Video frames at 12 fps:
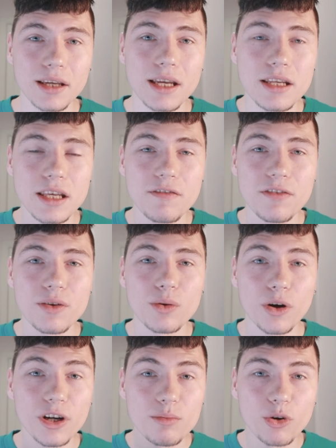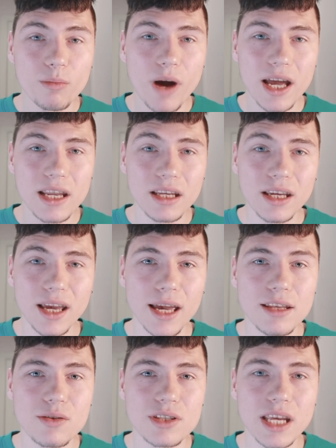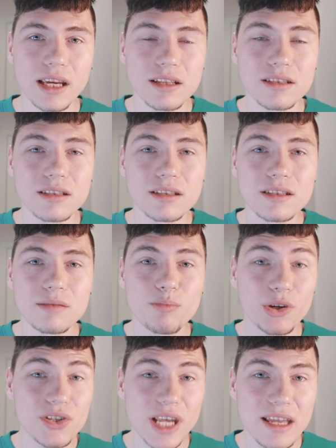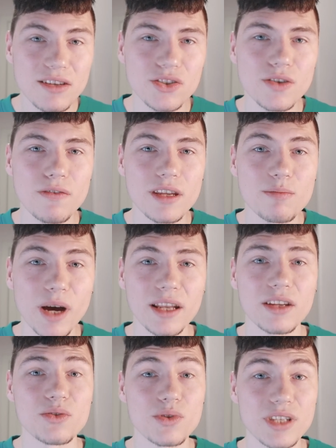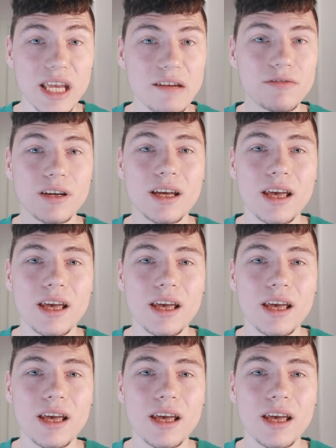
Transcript: And if you earn more money and you take percentage of that money to save,